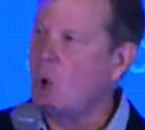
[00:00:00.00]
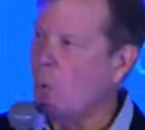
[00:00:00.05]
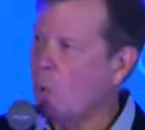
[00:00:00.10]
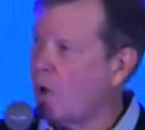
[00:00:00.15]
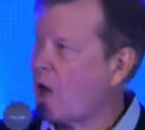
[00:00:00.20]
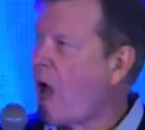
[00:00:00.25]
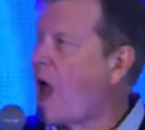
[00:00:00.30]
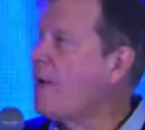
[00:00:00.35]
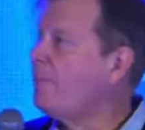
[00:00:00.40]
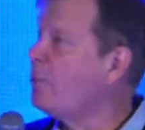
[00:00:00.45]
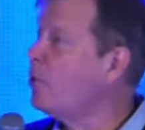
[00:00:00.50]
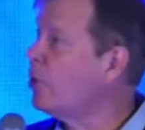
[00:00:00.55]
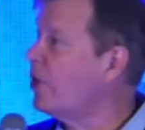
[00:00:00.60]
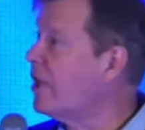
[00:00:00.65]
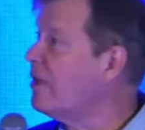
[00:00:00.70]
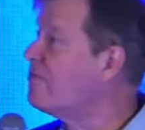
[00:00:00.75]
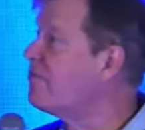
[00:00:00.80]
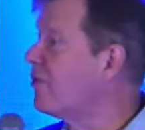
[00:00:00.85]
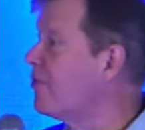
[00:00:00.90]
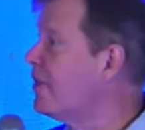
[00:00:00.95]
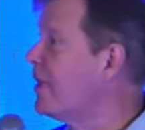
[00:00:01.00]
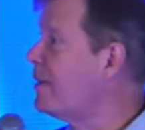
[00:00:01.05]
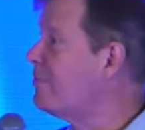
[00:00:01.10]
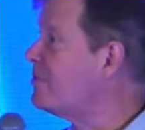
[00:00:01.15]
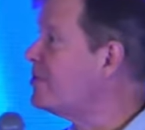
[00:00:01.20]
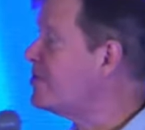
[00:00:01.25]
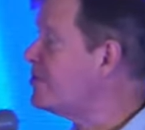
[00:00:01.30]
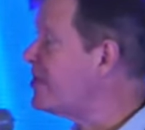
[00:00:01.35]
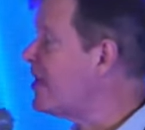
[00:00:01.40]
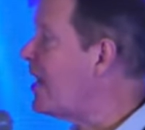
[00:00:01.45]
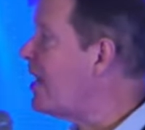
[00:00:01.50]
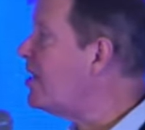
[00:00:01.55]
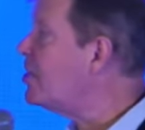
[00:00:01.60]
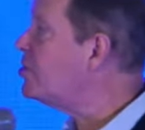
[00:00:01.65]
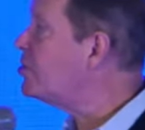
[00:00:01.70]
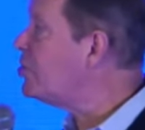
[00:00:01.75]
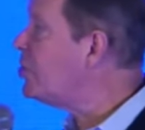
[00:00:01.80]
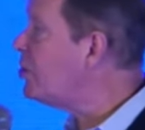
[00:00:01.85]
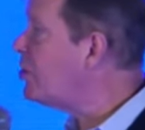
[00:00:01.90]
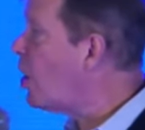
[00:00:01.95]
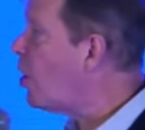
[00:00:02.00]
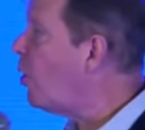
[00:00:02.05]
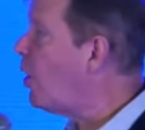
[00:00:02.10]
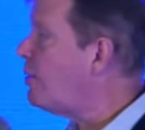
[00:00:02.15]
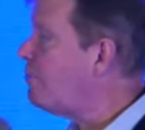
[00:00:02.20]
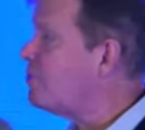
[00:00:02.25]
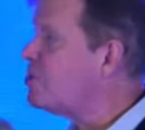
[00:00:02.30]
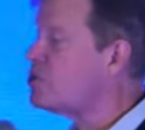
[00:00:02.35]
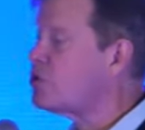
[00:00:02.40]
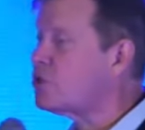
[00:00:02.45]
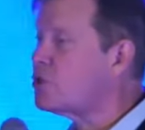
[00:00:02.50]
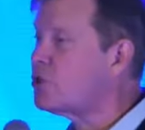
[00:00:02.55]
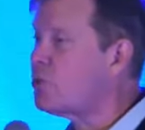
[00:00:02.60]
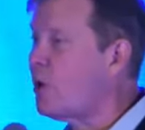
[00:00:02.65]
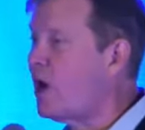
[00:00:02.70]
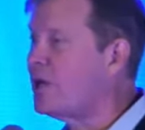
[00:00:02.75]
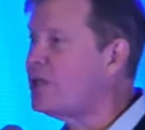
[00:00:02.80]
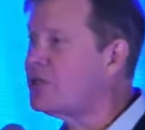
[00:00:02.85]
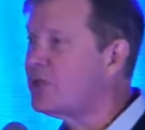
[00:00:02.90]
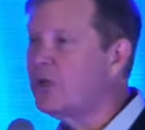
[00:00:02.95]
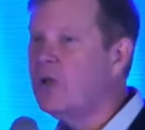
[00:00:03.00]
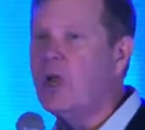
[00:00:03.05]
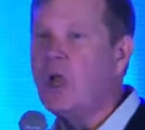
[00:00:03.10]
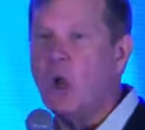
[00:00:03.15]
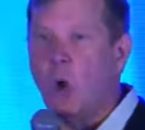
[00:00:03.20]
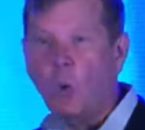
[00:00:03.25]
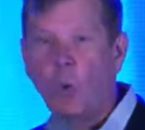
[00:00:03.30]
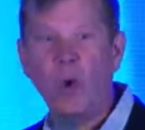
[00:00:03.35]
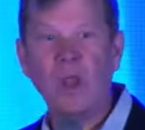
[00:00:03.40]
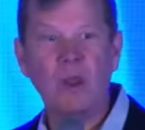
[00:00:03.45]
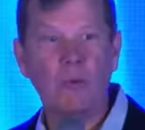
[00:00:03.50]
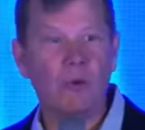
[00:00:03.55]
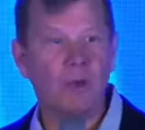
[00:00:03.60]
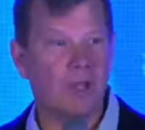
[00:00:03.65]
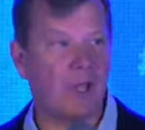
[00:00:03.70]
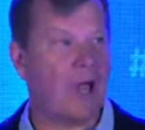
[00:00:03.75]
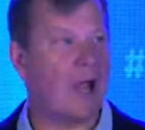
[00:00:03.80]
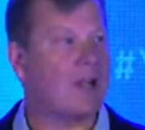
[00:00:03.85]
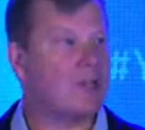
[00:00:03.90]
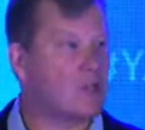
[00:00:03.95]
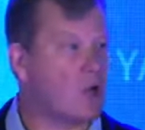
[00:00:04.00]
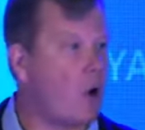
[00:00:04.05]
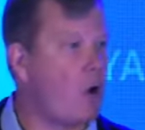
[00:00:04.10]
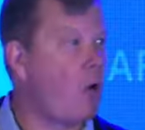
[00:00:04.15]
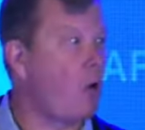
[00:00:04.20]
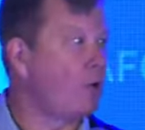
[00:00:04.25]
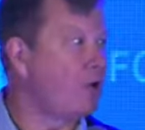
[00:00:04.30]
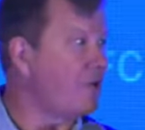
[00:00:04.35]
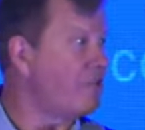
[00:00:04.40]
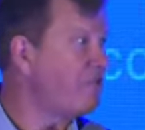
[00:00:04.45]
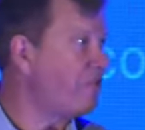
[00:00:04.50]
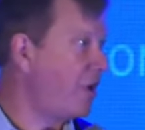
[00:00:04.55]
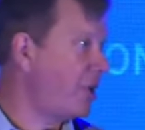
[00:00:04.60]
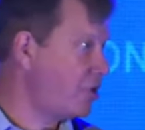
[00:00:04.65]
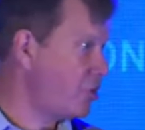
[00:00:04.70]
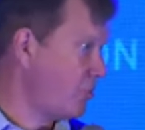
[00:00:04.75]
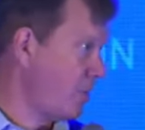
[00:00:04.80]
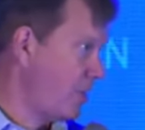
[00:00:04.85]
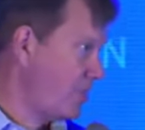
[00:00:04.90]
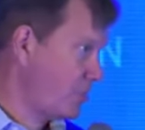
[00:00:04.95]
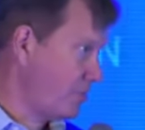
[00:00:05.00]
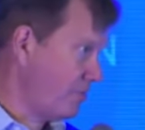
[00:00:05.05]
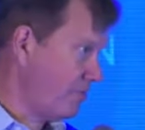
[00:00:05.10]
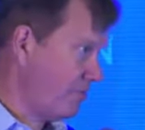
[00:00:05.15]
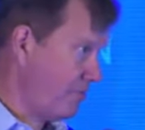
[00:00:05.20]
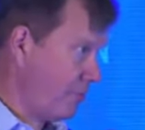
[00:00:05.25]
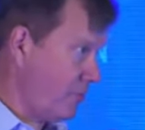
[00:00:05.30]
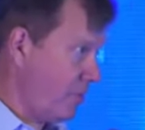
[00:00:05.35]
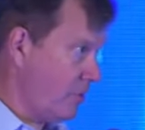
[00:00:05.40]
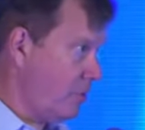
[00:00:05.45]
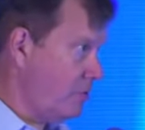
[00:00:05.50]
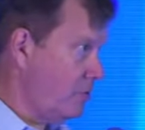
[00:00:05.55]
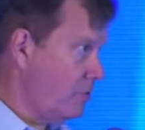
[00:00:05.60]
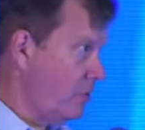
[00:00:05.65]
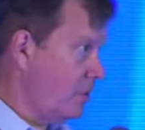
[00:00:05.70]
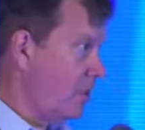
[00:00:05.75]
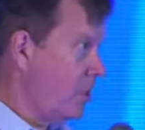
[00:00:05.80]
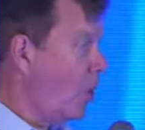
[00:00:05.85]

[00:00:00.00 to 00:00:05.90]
What I'm looking for them to say is, you know what, Mr. Schweizer, we would like to hold a fundraiser for you.